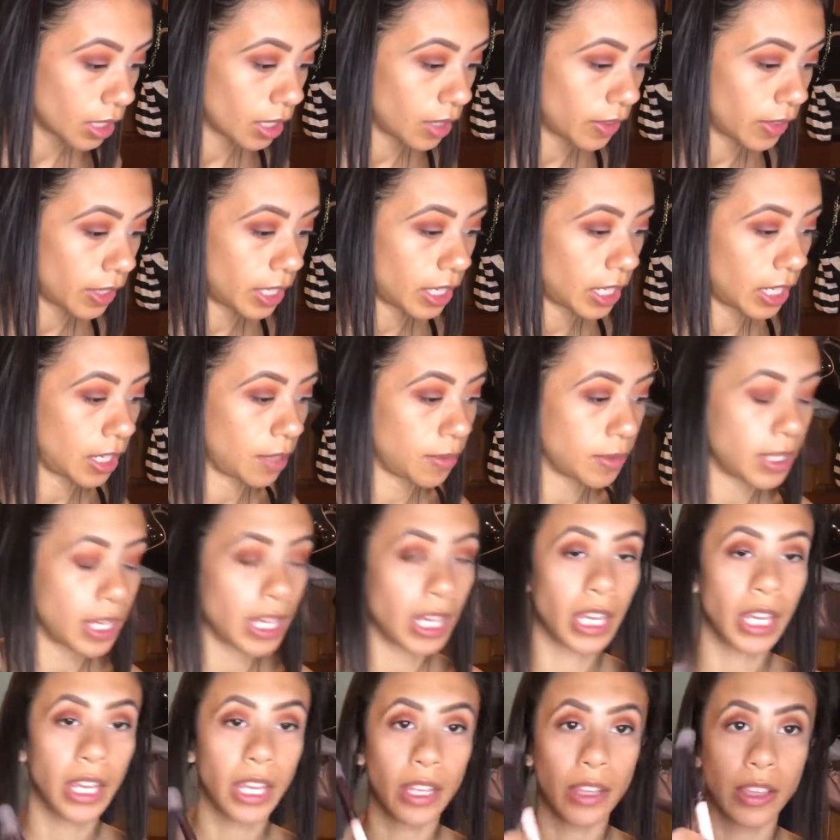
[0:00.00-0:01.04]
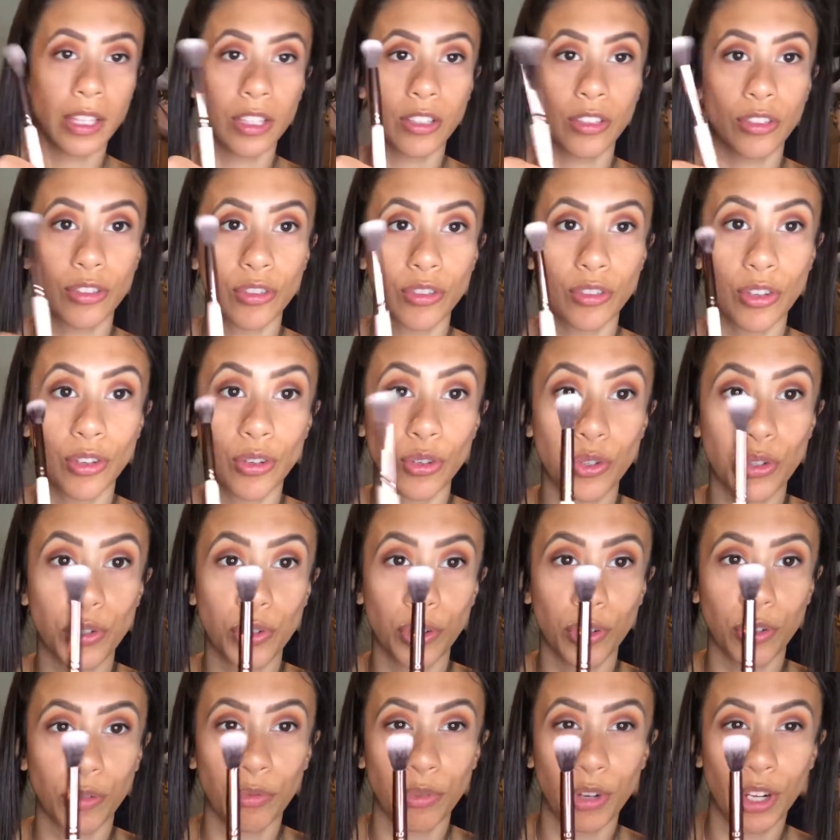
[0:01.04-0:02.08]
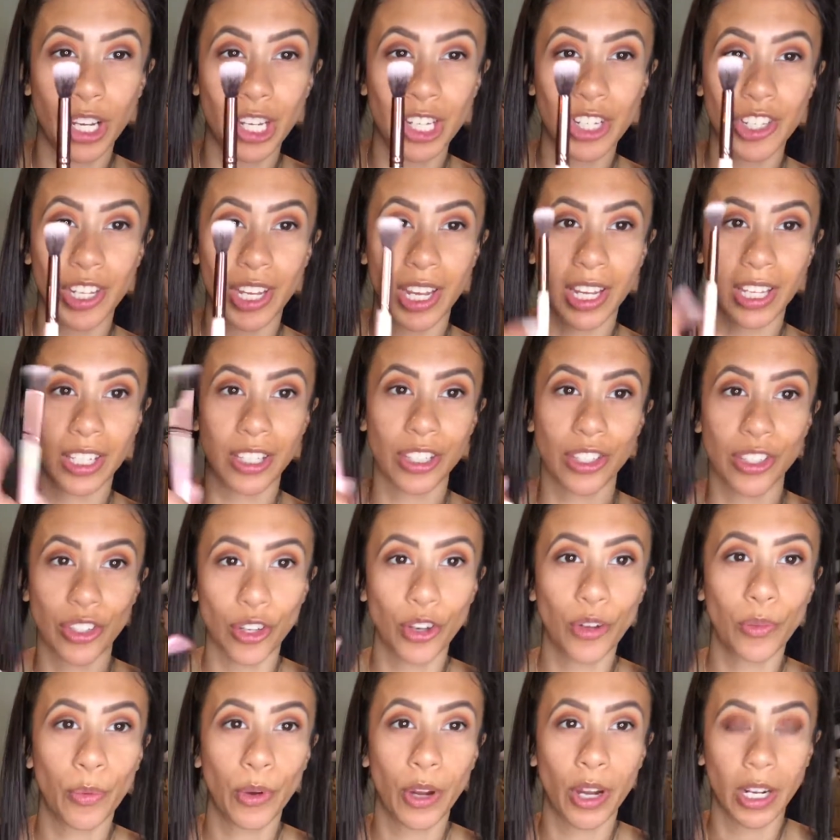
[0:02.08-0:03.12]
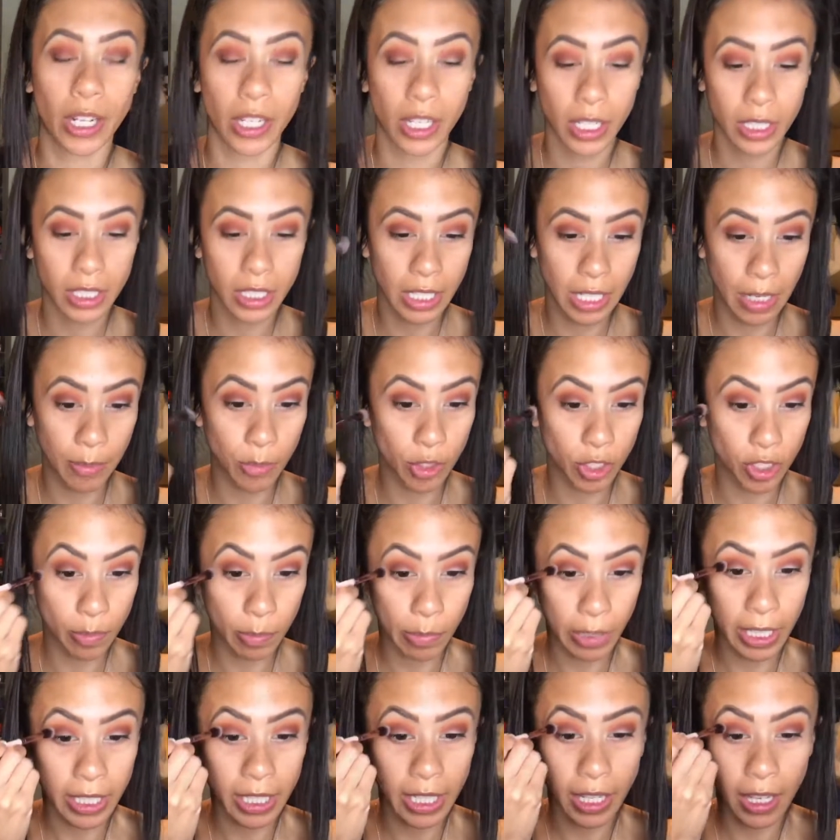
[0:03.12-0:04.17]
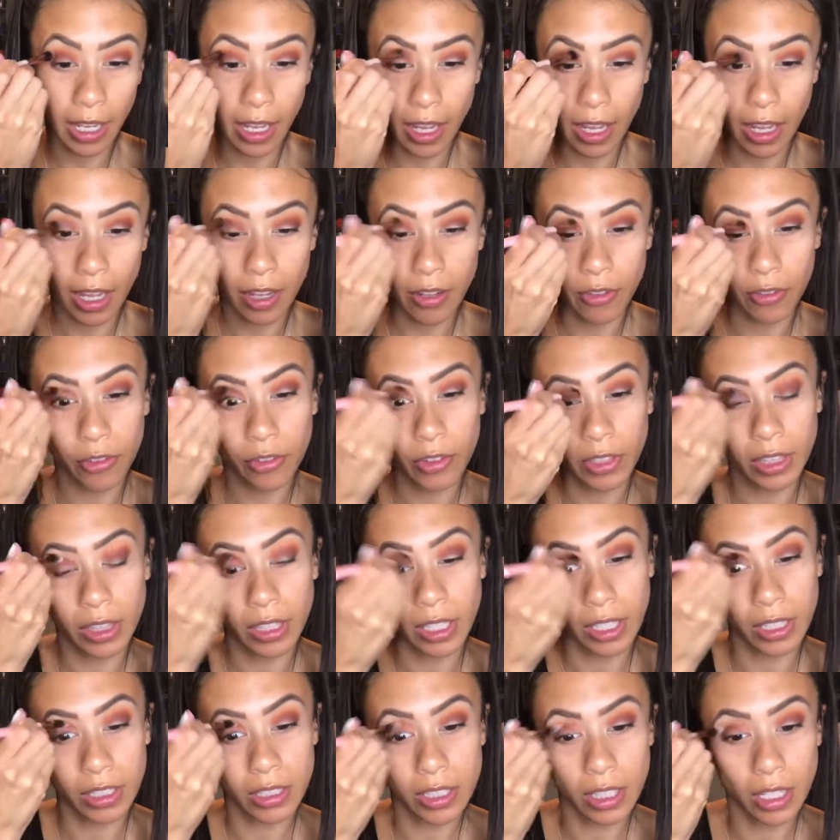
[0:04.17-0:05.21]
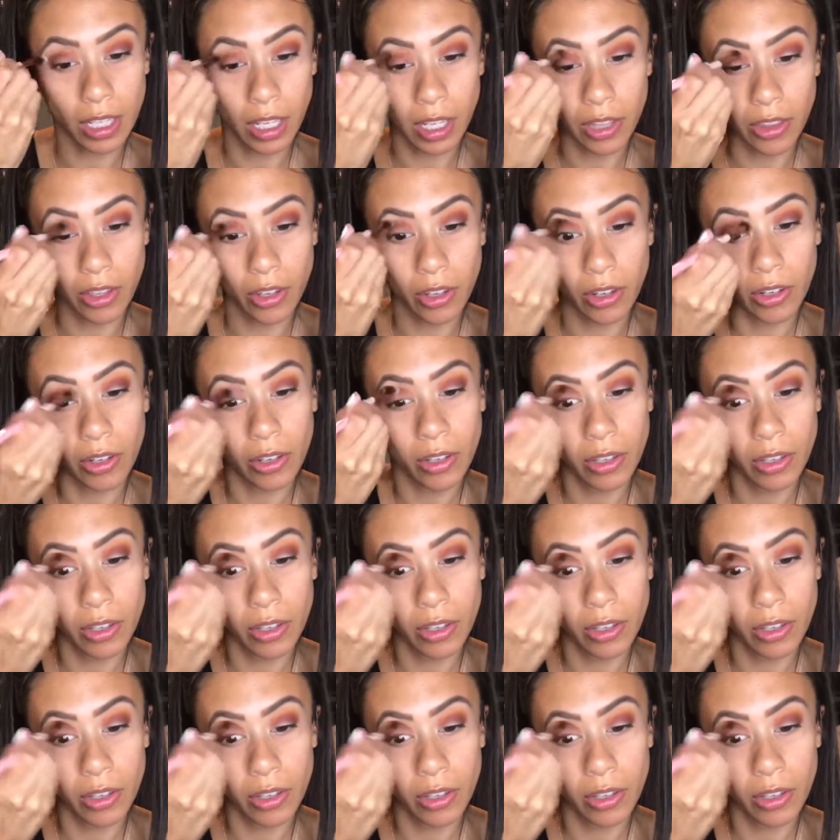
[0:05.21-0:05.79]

Then I am taking this neutral brush that has no product, and I'm just blending everything together